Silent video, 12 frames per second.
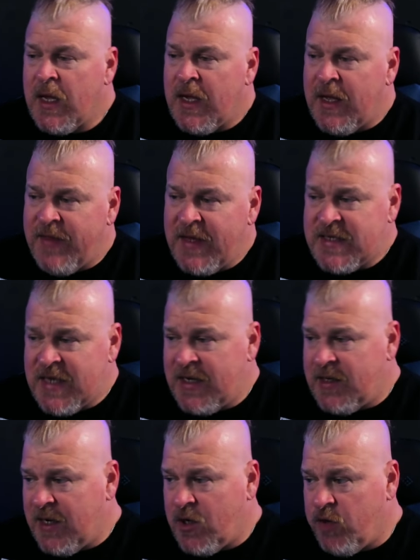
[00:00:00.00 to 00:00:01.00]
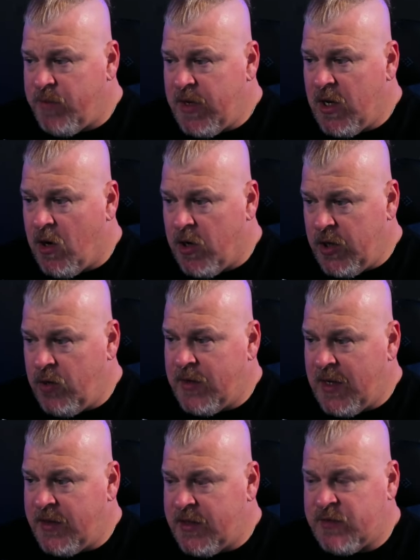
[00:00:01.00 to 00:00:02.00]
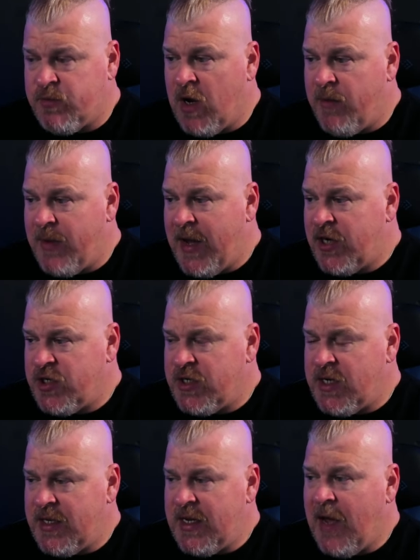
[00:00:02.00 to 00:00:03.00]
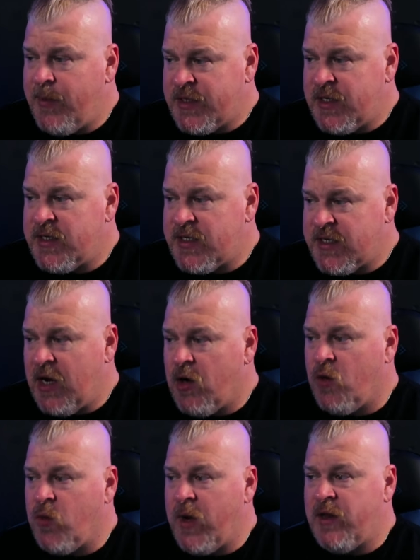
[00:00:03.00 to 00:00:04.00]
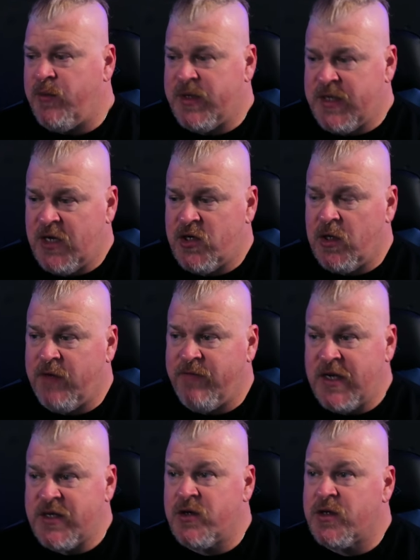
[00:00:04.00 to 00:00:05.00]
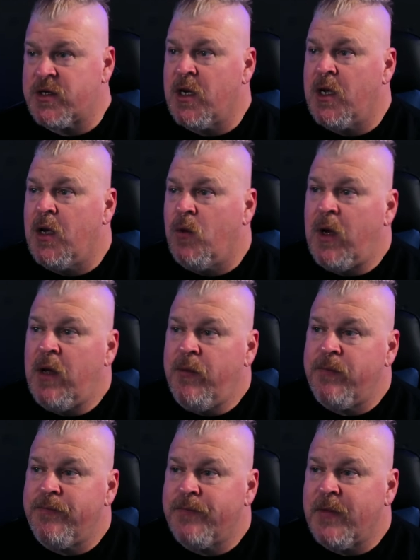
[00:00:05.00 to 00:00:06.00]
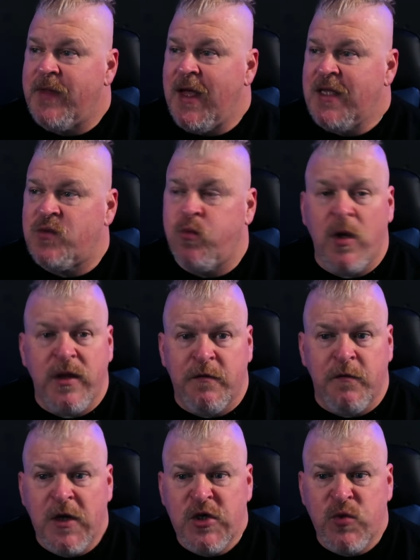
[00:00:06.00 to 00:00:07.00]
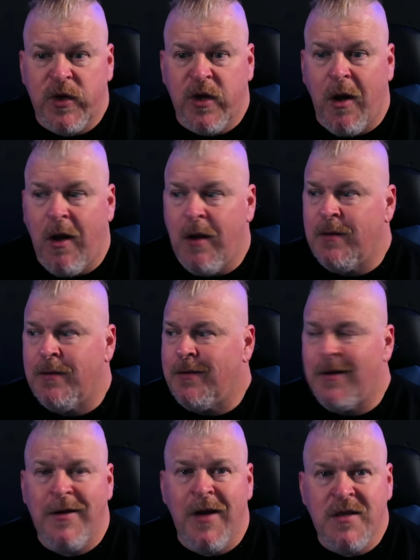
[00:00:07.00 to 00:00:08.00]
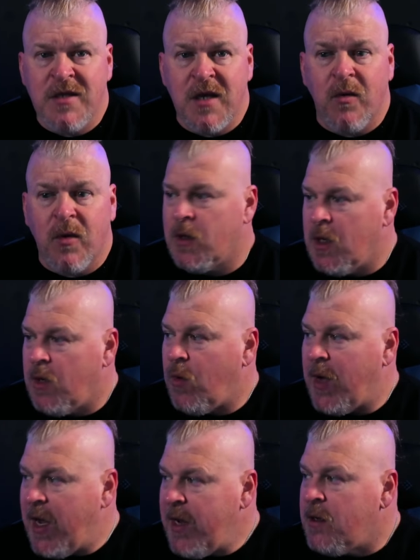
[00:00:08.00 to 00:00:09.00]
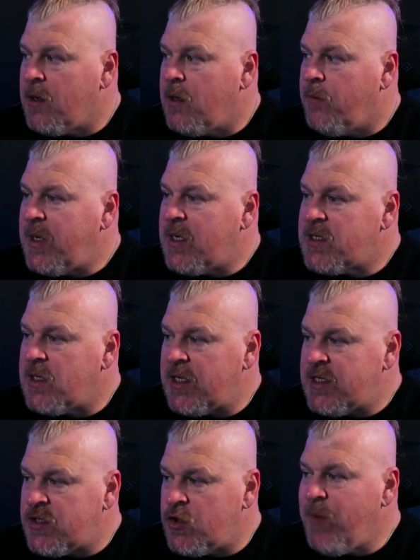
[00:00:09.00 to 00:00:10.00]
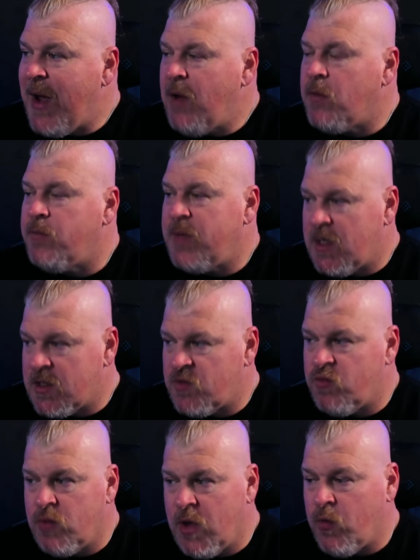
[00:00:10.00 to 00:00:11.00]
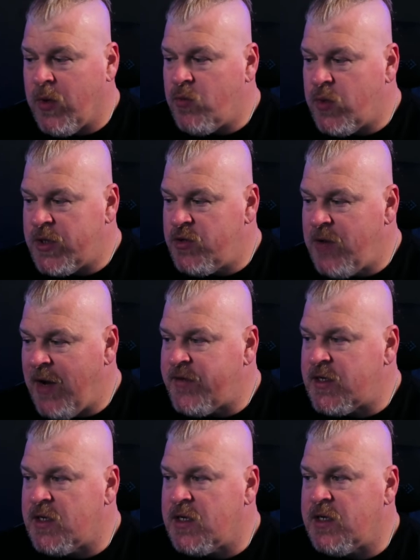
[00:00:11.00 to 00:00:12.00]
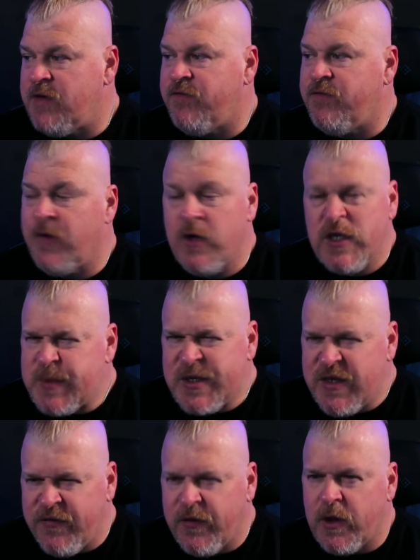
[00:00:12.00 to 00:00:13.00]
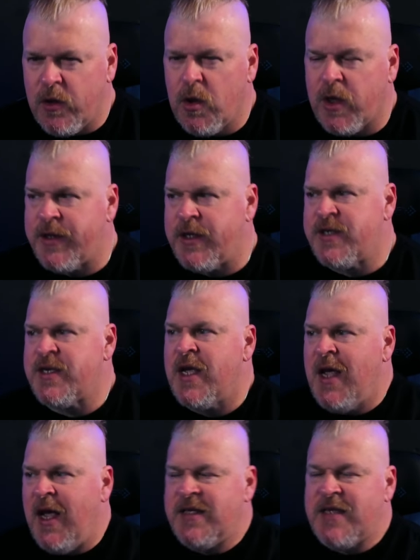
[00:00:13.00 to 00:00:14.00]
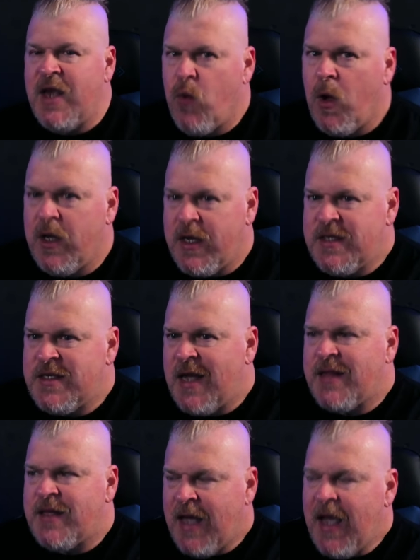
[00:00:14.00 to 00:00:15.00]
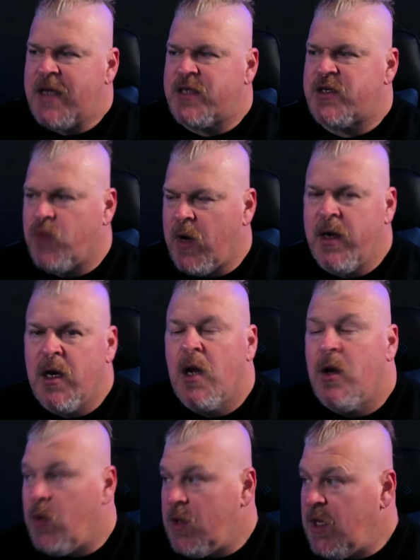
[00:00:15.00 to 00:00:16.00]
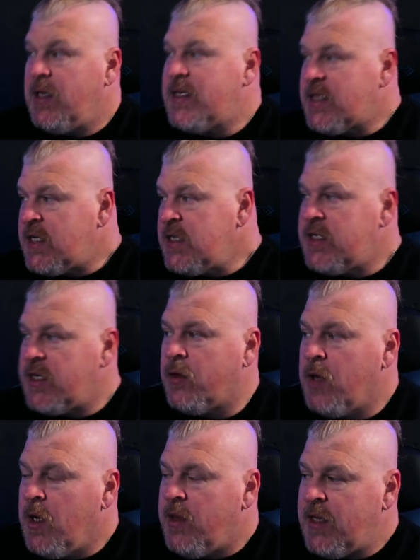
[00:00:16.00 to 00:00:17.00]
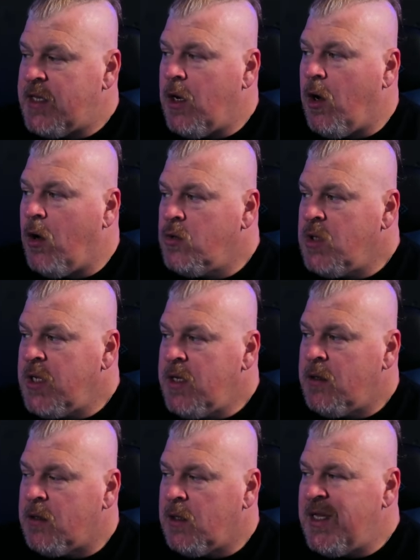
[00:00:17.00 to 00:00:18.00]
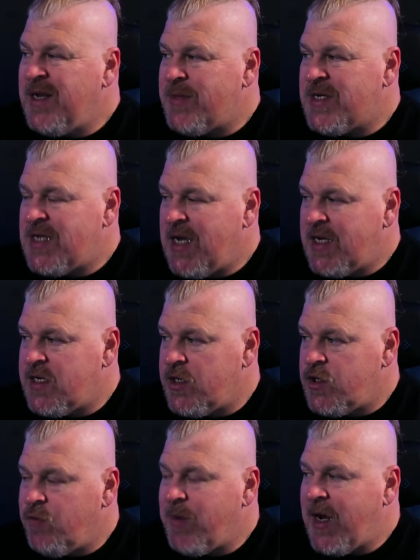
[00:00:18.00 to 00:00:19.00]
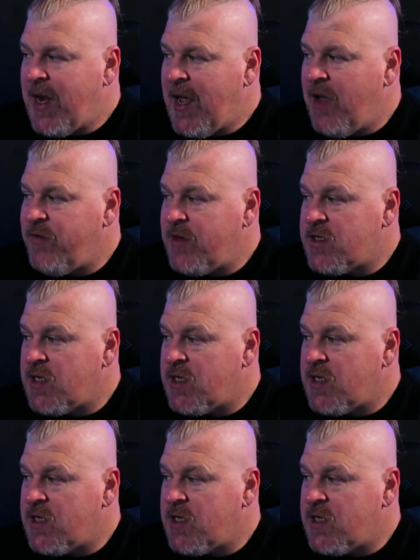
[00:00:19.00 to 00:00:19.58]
they said it could be argued that this prop actually did the opposite, scared away the potential investors. Well, that's what the French would call nutso. Why? Because let's zoom out because you know we, we do have to uh, very specifically look at this and say, well, is that the case, right? Well, and let's consider that the only litmus test that you might have is